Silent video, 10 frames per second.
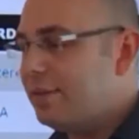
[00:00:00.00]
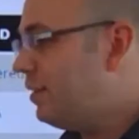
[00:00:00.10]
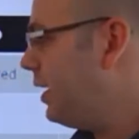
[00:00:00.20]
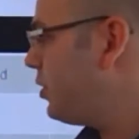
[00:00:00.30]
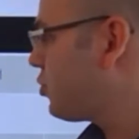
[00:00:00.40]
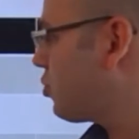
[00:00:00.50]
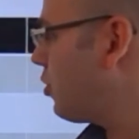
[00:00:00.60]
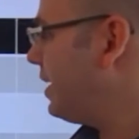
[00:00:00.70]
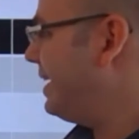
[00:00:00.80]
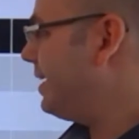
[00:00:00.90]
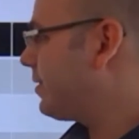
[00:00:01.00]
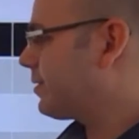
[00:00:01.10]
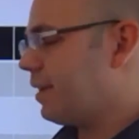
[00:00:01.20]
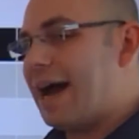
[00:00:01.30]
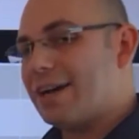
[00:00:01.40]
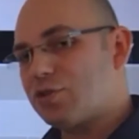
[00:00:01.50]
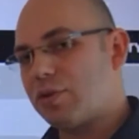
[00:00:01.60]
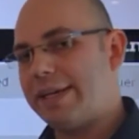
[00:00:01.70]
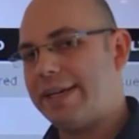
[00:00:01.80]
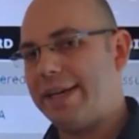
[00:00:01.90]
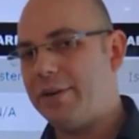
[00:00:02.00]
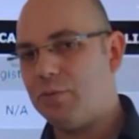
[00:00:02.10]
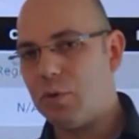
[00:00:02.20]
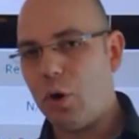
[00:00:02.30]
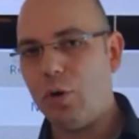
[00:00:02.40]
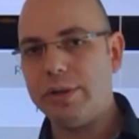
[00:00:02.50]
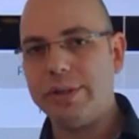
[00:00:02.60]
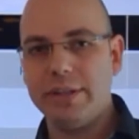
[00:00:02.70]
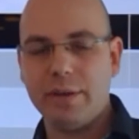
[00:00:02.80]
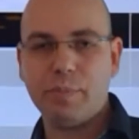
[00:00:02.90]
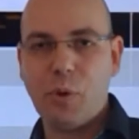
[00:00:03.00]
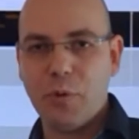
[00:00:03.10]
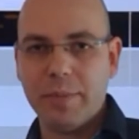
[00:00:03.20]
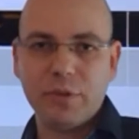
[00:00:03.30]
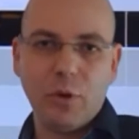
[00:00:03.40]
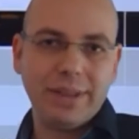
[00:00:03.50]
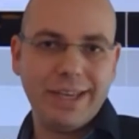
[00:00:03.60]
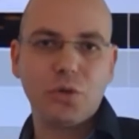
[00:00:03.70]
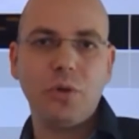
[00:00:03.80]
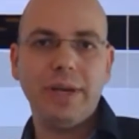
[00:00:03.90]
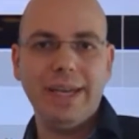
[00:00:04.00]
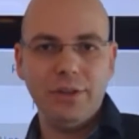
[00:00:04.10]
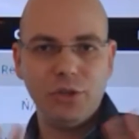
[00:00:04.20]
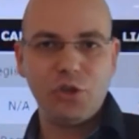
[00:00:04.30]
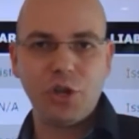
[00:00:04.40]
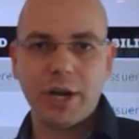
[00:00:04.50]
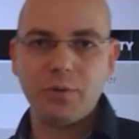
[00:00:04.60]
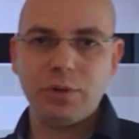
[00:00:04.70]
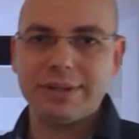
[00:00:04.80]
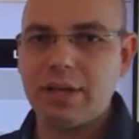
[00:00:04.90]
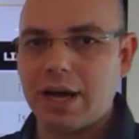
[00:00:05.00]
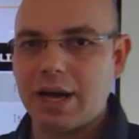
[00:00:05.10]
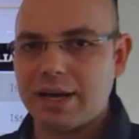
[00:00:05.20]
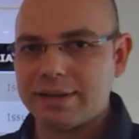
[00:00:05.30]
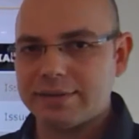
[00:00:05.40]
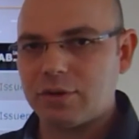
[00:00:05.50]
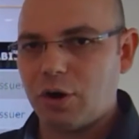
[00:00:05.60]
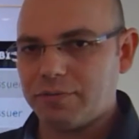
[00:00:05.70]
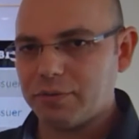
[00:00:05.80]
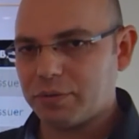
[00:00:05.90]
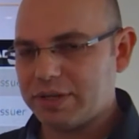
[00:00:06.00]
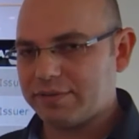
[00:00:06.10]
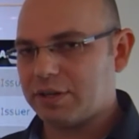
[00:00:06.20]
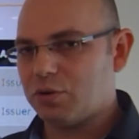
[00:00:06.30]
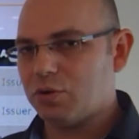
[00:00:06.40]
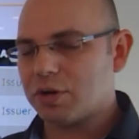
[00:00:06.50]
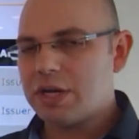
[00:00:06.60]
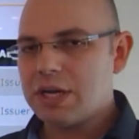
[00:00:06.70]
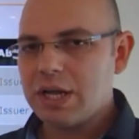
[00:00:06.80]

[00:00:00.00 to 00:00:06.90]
The issuer is actually enrolled in the program, so the issuer in general does offer 3D Secure